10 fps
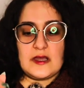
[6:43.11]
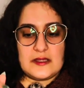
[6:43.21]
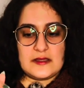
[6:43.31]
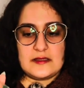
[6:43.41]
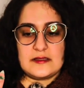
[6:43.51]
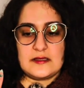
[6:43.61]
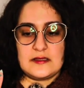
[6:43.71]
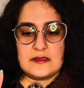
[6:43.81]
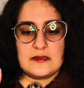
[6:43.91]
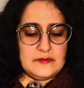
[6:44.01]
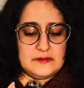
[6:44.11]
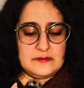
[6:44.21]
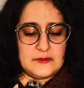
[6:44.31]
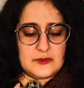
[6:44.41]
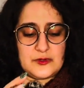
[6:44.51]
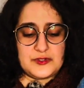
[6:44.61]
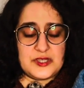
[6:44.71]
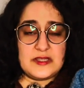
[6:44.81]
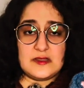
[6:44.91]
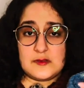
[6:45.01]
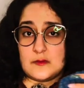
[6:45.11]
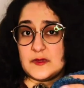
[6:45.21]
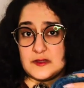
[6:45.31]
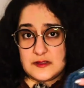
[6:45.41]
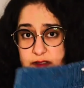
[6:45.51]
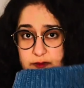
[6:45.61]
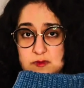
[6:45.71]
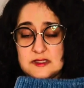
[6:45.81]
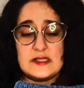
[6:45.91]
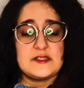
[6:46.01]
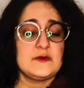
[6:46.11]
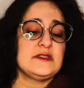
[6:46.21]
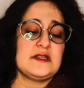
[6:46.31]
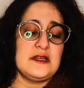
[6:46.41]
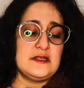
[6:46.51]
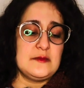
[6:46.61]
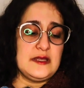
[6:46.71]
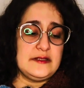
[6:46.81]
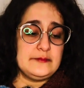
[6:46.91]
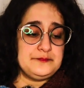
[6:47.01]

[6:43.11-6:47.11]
I think I'm crocheting this one because this was the last one that I made.